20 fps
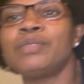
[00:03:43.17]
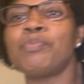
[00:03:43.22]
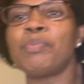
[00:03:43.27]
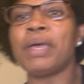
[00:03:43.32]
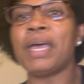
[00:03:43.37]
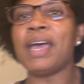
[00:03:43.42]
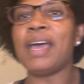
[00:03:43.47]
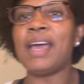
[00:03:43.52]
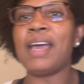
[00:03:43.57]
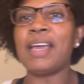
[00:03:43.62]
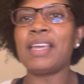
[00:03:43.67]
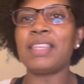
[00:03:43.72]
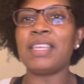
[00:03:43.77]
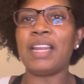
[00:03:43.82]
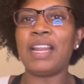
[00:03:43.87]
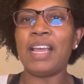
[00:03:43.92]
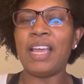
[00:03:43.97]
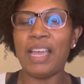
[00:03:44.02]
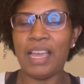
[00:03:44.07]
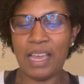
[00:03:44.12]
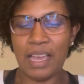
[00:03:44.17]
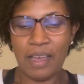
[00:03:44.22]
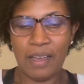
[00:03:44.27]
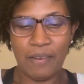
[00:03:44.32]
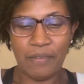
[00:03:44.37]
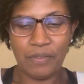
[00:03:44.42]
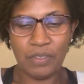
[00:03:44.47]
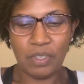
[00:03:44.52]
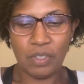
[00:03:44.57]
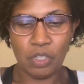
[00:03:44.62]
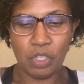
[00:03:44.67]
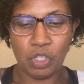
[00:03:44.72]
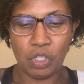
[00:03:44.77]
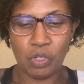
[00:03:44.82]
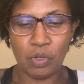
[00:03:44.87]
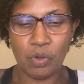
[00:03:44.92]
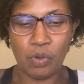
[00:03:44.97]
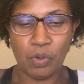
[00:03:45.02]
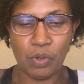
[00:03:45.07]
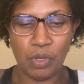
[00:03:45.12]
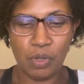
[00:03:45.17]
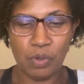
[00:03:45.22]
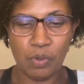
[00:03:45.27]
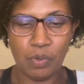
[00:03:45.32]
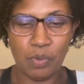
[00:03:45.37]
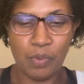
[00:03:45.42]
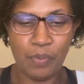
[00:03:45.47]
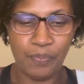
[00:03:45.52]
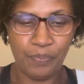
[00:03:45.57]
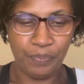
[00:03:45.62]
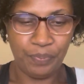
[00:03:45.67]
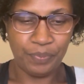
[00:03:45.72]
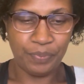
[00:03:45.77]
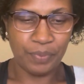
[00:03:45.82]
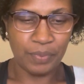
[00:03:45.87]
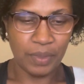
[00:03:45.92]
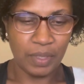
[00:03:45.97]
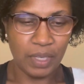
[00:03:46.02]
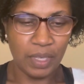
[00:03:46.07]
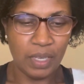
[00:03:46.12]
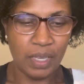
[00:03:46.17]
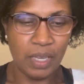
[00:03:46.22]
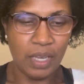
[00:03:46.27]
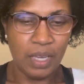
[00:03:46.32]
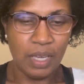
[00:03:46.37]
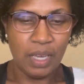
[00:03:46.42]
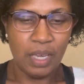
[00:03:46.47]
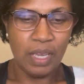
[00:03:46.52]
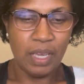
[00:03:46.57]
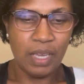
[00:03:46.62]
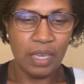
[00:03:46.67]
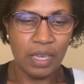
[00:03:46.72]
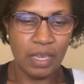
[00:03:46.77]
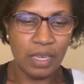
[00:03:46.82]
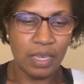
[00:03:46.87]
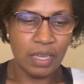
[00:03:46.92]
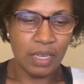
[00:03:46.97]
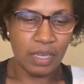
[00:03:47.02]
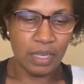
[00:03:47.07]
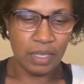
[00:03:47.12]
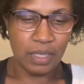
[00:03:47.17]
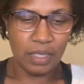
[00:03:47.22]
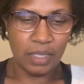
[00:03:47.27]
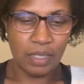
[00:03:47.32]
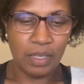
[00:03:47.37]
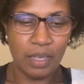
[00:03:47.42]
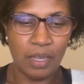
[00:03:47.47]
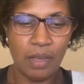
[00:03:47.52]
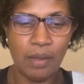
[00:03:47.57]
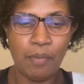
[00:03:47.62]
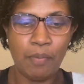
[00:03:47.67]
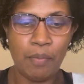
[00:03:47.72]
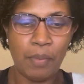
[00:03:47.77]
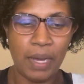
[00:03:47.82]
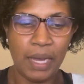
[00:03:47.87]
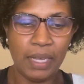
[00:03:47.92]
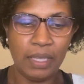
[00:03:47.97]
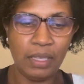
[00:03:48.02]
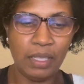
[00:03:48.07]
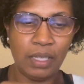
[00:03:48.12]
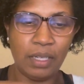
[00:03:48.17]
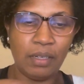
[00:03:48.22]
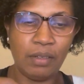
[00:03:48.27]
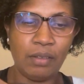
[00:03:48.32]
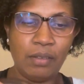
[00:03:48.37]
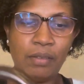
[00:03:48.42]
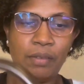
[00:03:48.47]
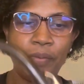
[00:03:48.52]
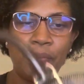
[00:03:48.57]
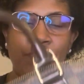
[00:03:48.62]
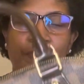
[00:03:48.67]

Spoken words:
bag that I have to show you is my little